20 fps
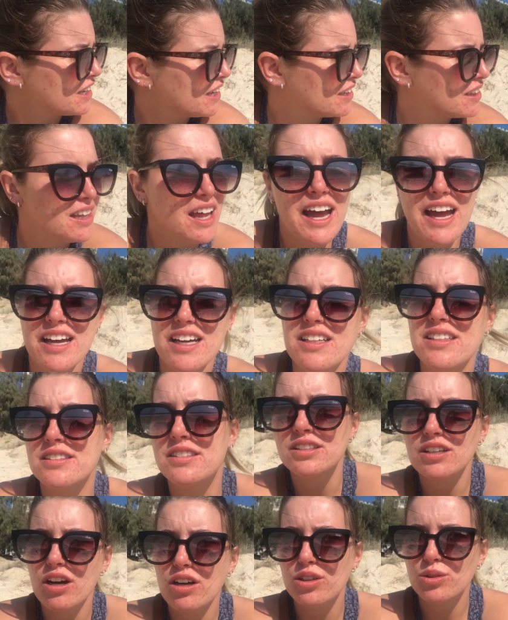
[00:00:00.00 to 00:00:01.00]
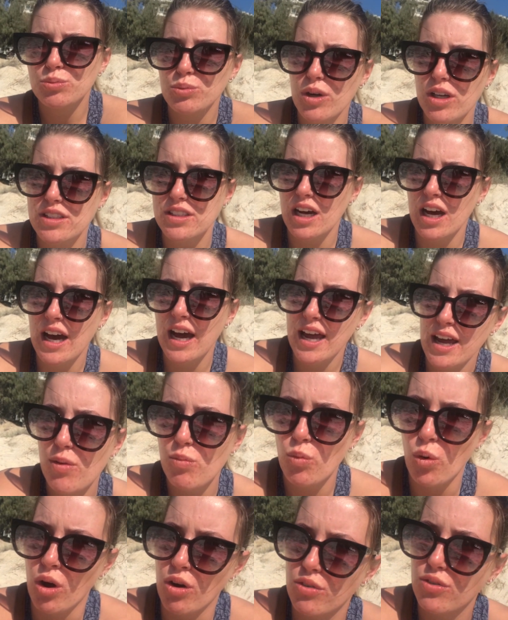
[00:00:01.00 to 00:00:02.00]
and that is not what I
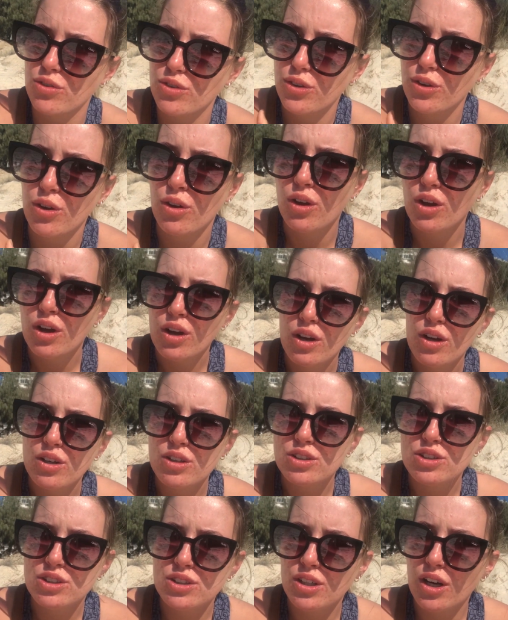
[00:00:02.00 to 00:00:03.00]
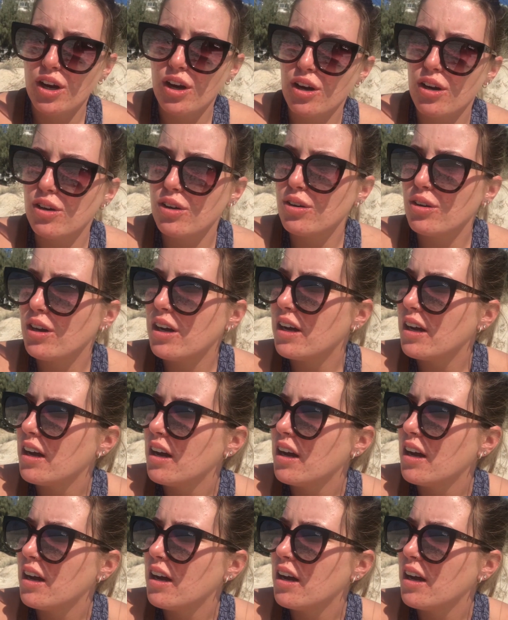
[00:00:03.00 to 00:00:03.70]
want. So